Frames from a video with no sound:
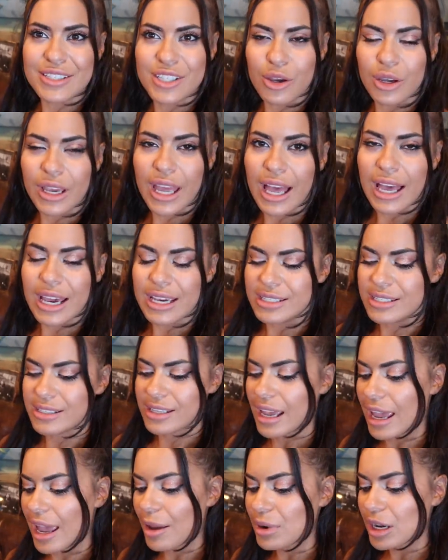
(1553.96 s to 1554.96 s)
so guys,
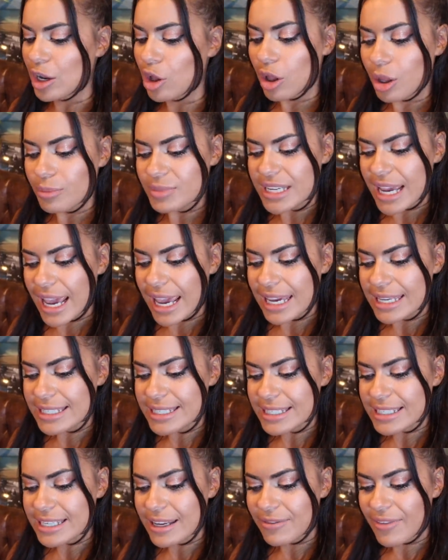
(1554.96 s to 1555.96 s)
um, little update,
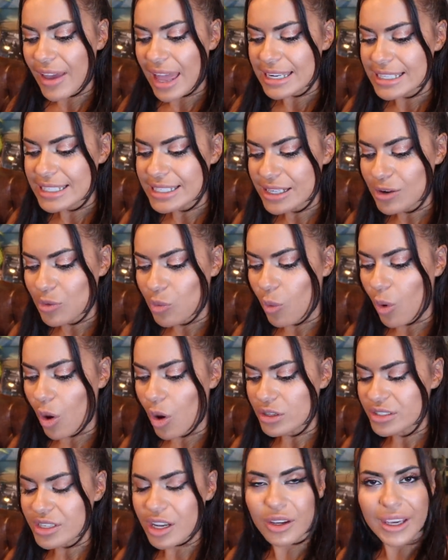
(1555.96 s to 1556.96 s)
the event
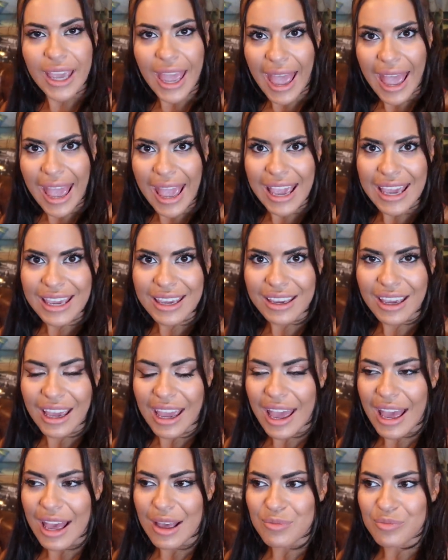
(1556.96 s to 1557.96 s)
was okay,
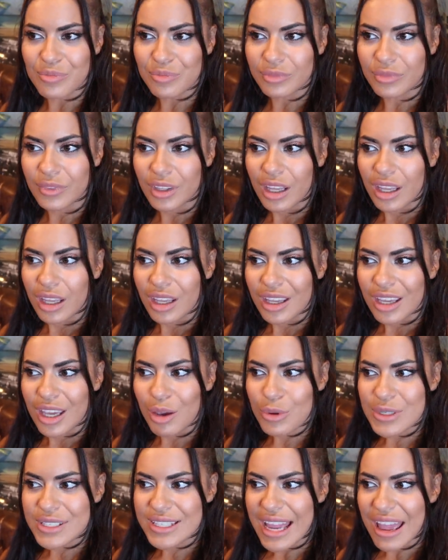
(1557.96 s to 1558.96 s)
um, it
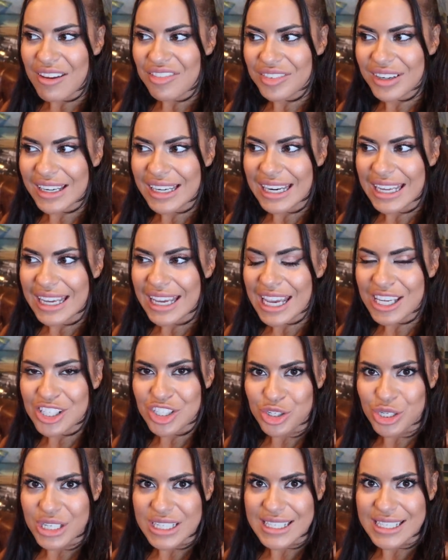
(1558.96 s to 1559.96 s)
was definitely
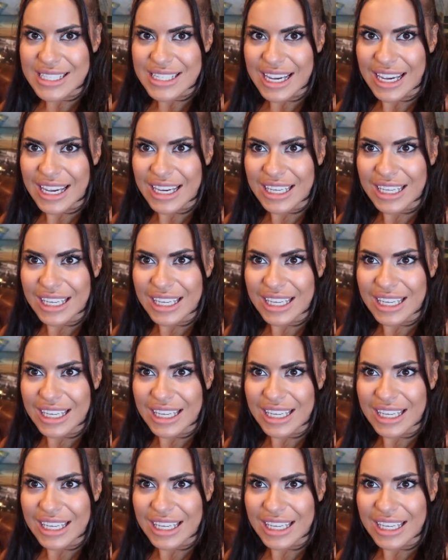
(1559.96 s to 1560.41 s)
interesting.